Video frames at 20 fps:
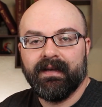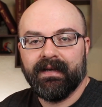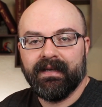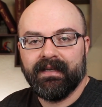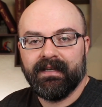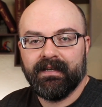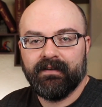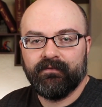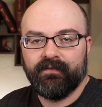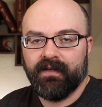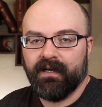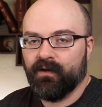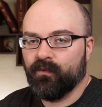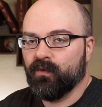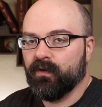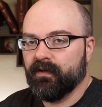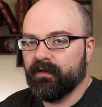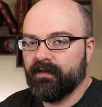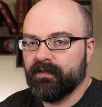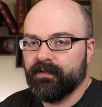I have not
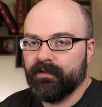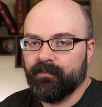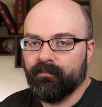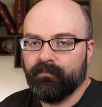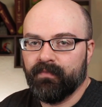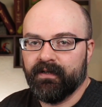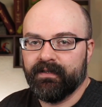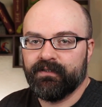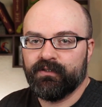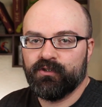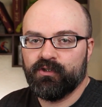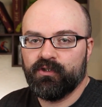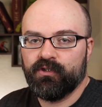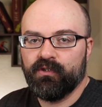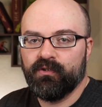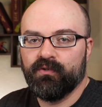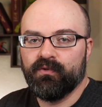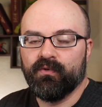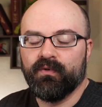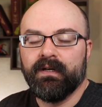one, but
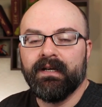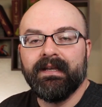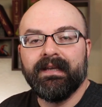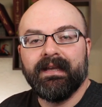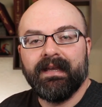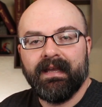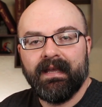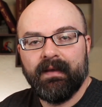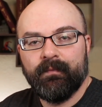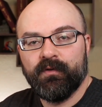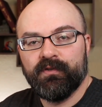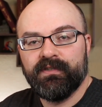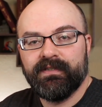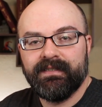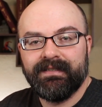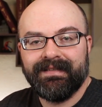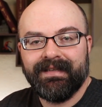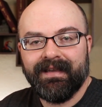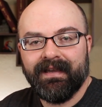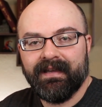two
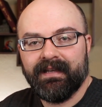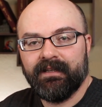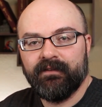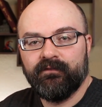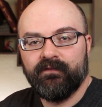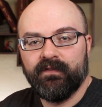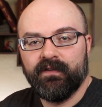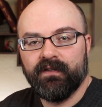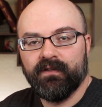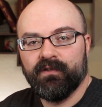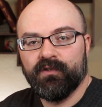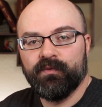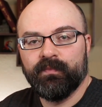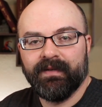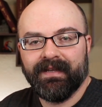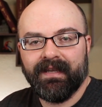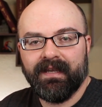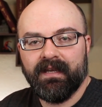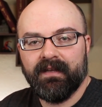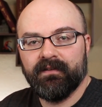Hamilton Khaki Field
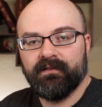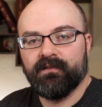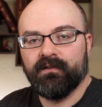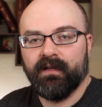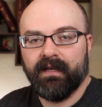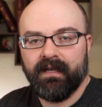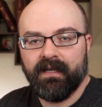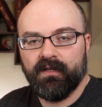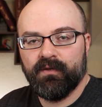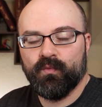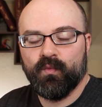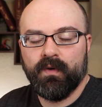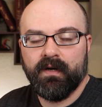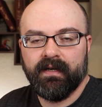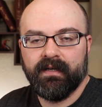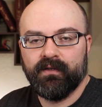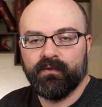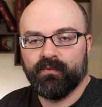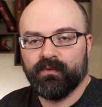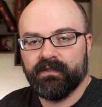mechanical
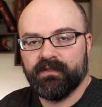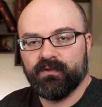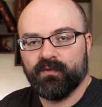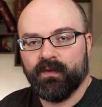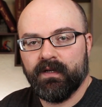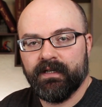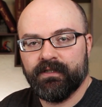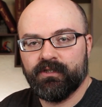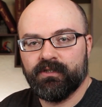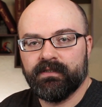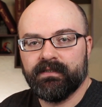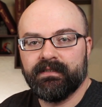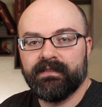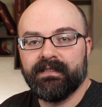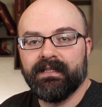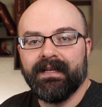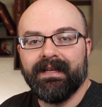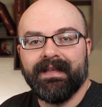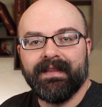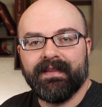hand-wind
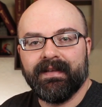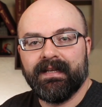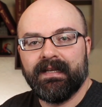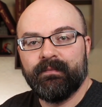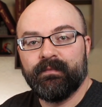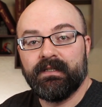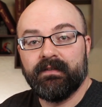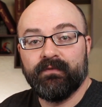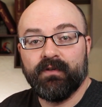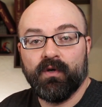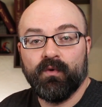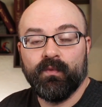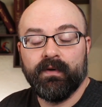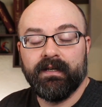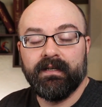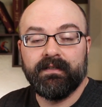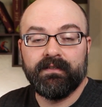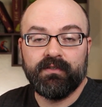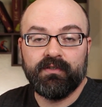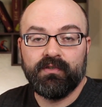wristwatches that I am giving
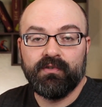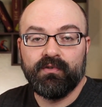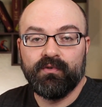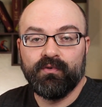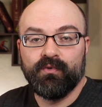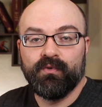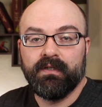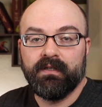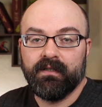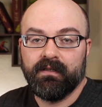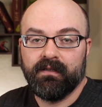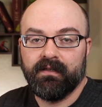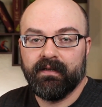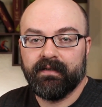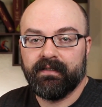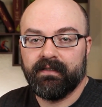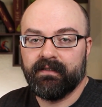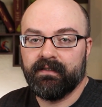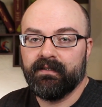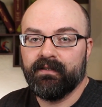away to two
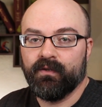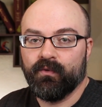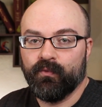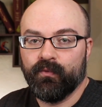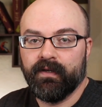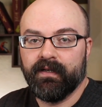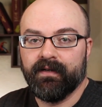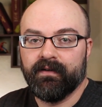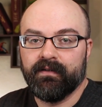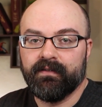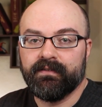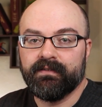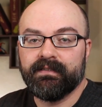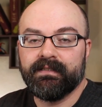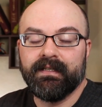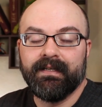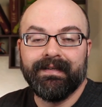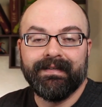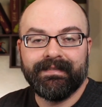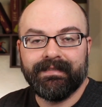lucky
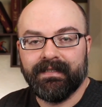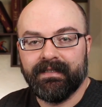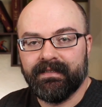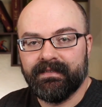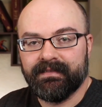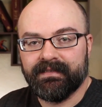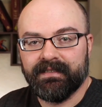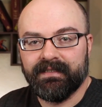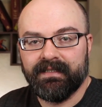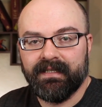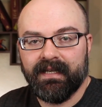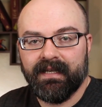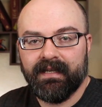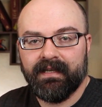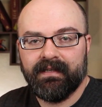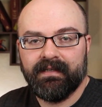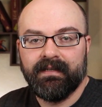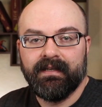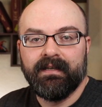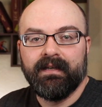winners. Today's the
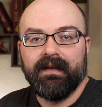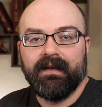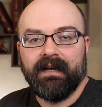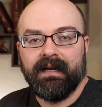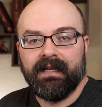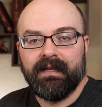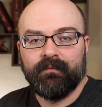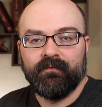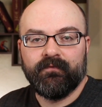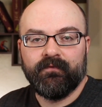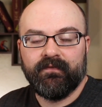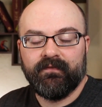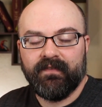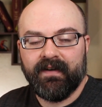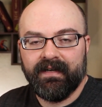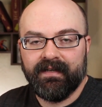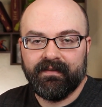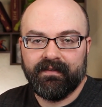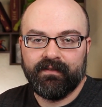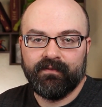day. I am
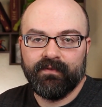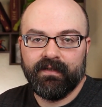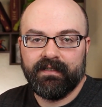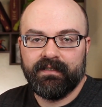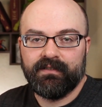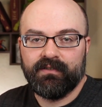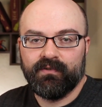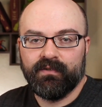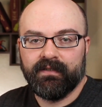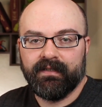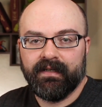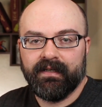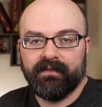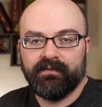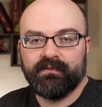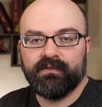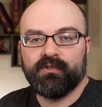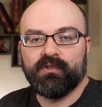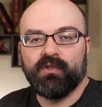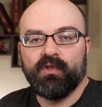finally ready to
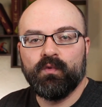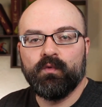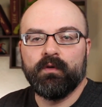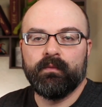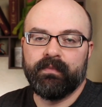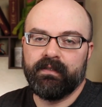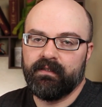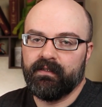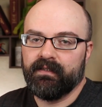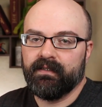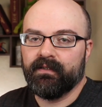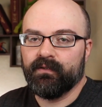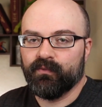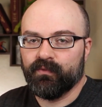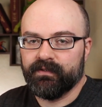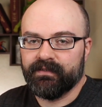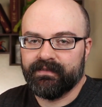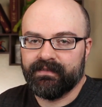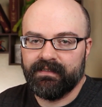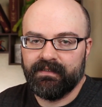announce who will be
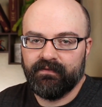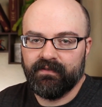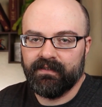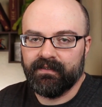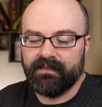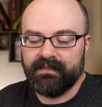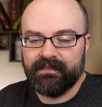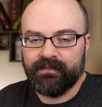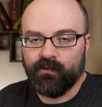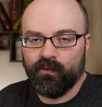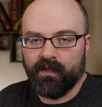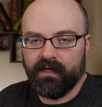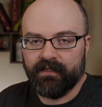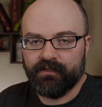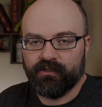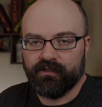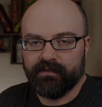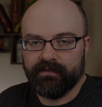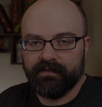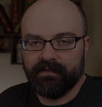receiving these
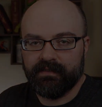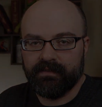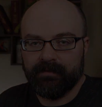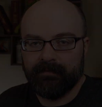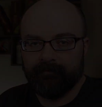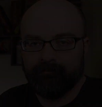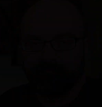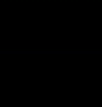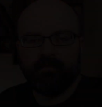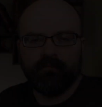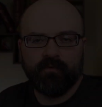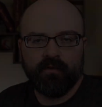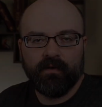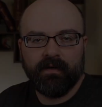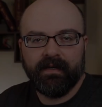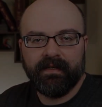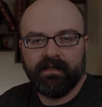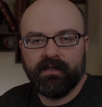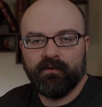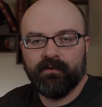watches. Before
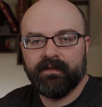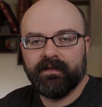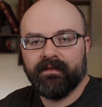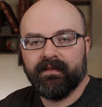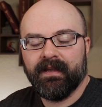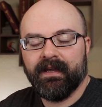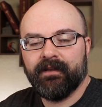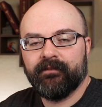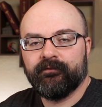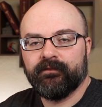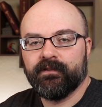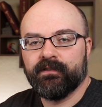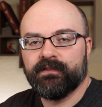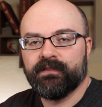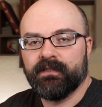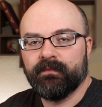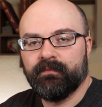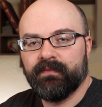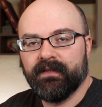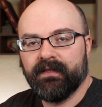I go into that,
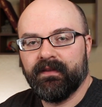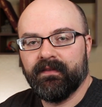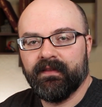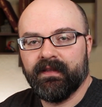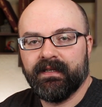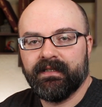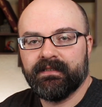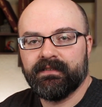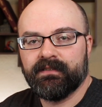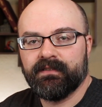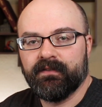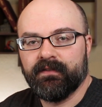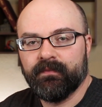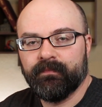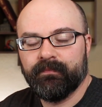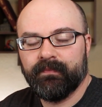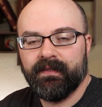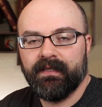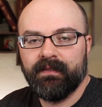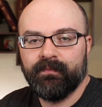first a big thanks to the
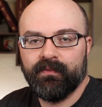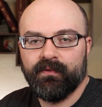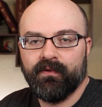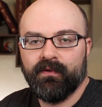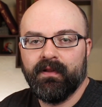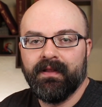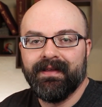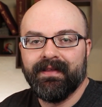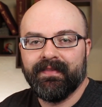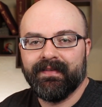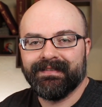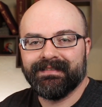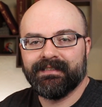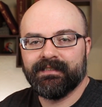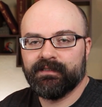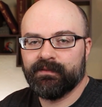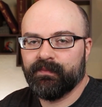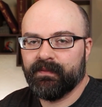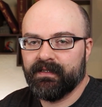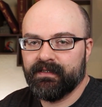people that
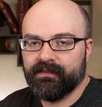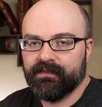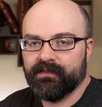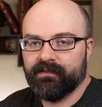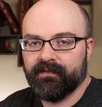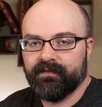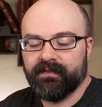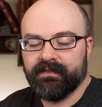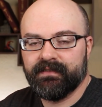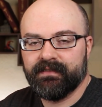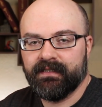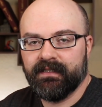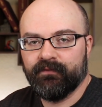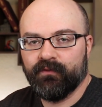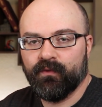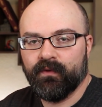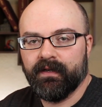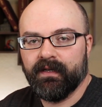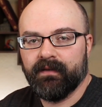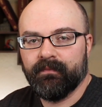sponsored this
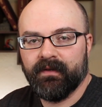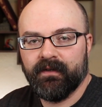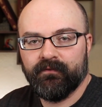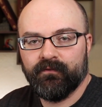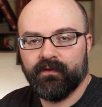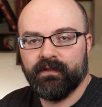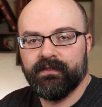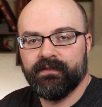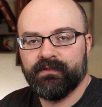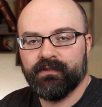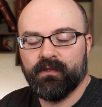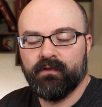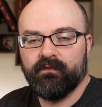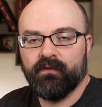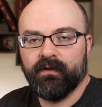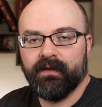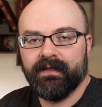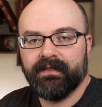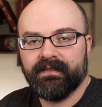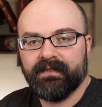giveaway, my friends
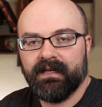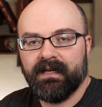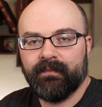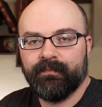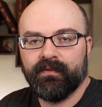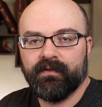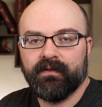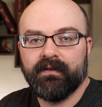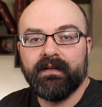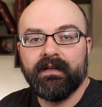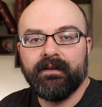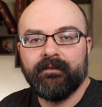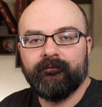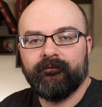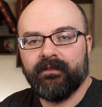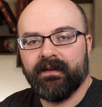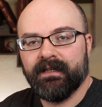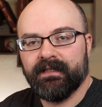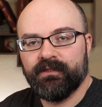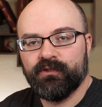over at Topper
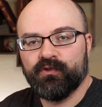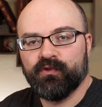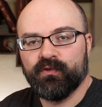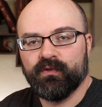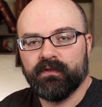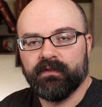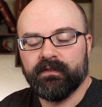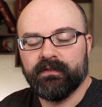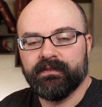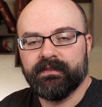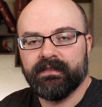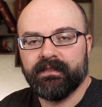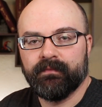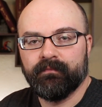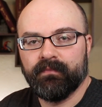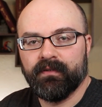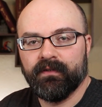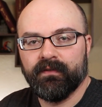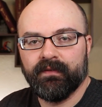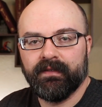Fine Jewelers in
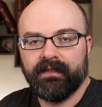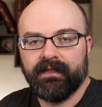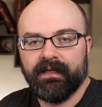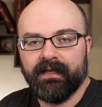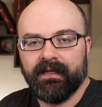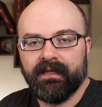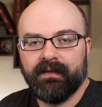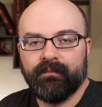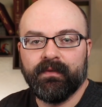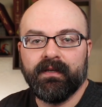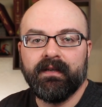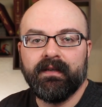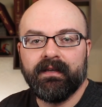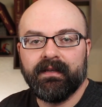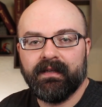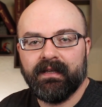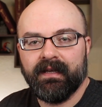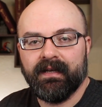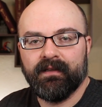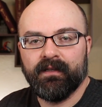Burlingame,
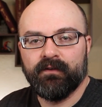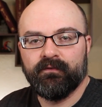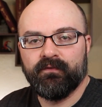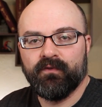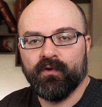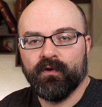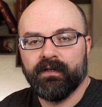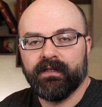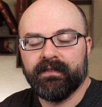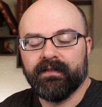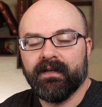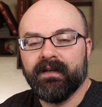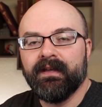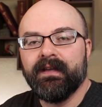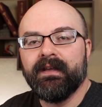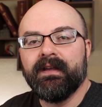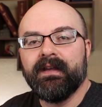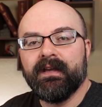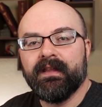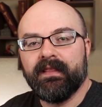California.
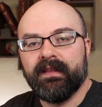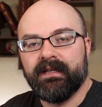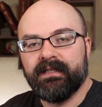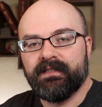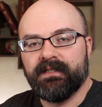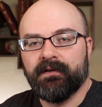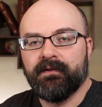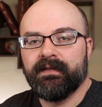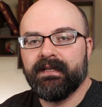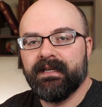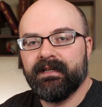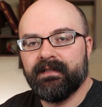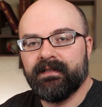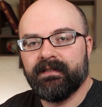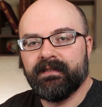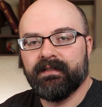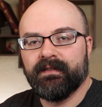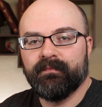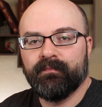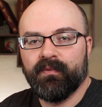They donated
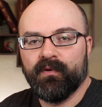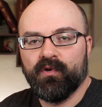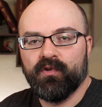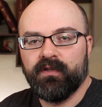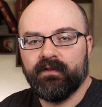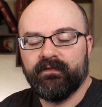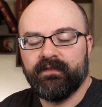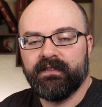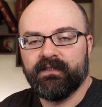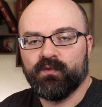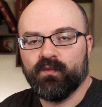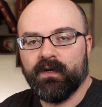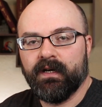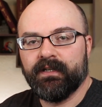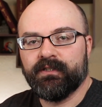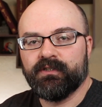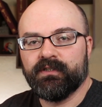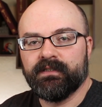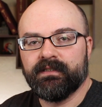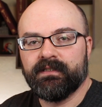in both of these
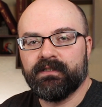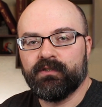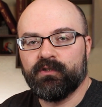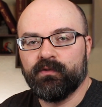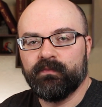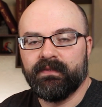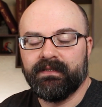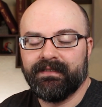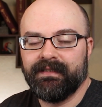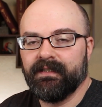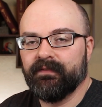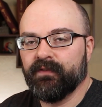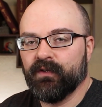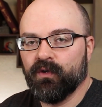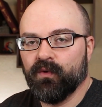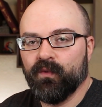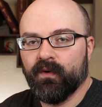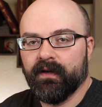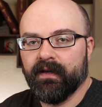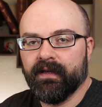watches to be given
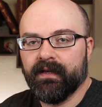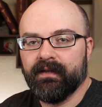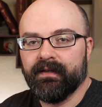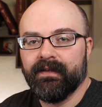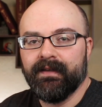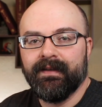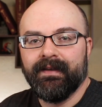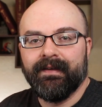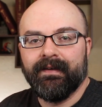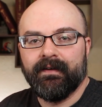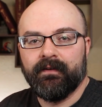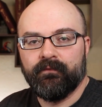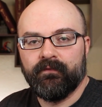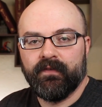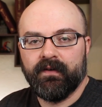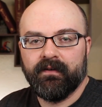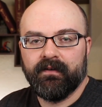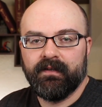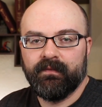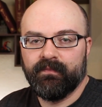away. A
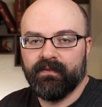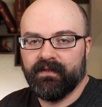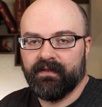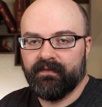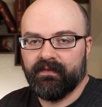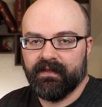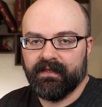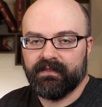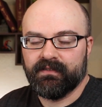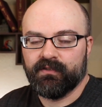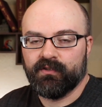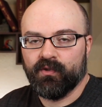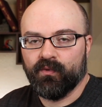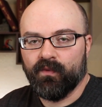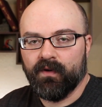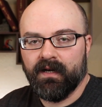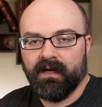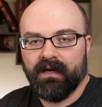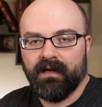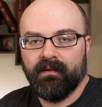very big thanks to
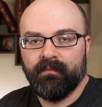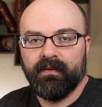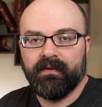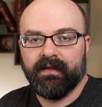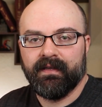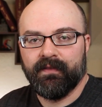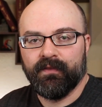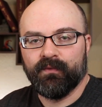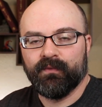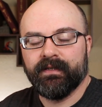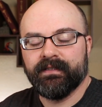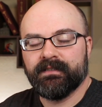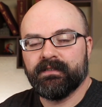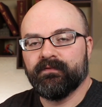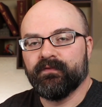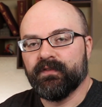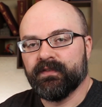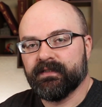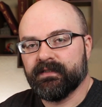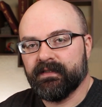Rob and the rest
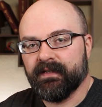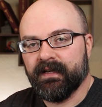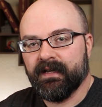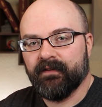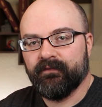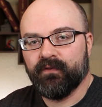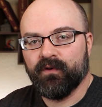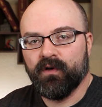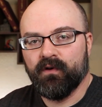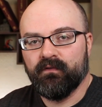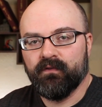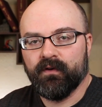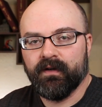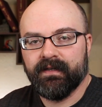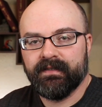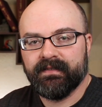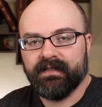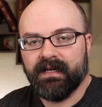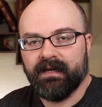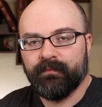of the staff over
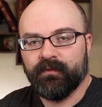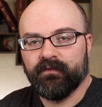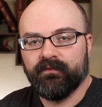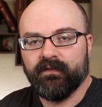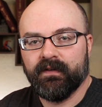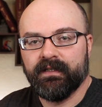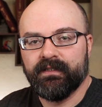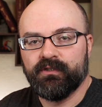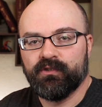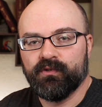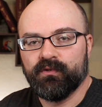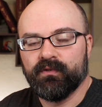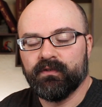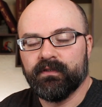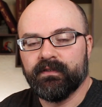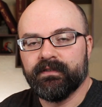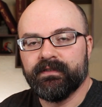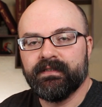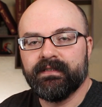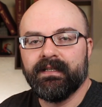at Topper Fine
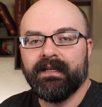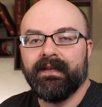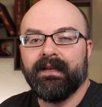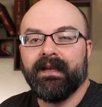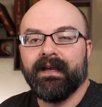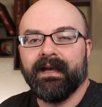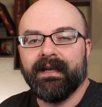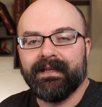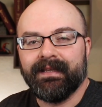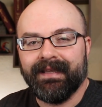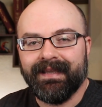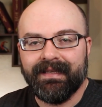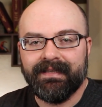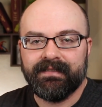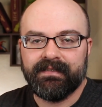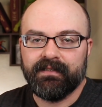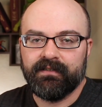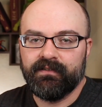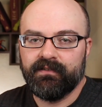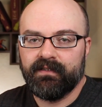Jewelers. I
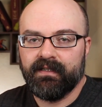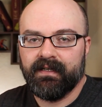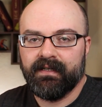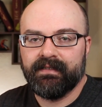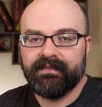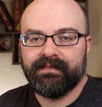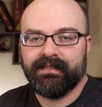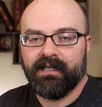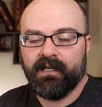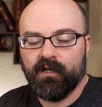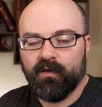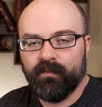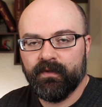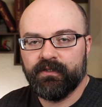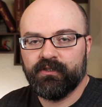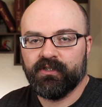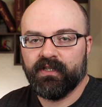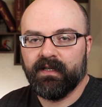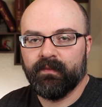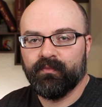can't tell you guys how
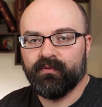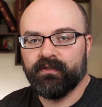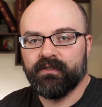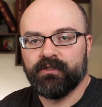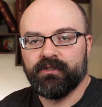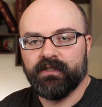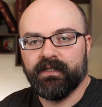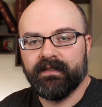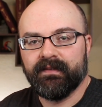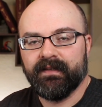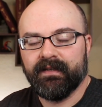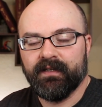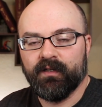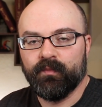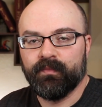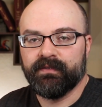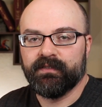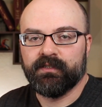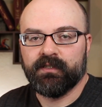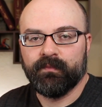much I appreciate the
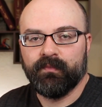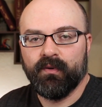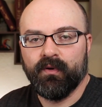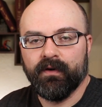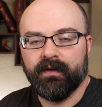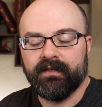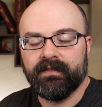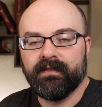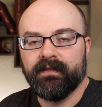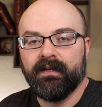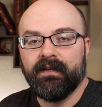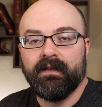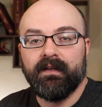help and support.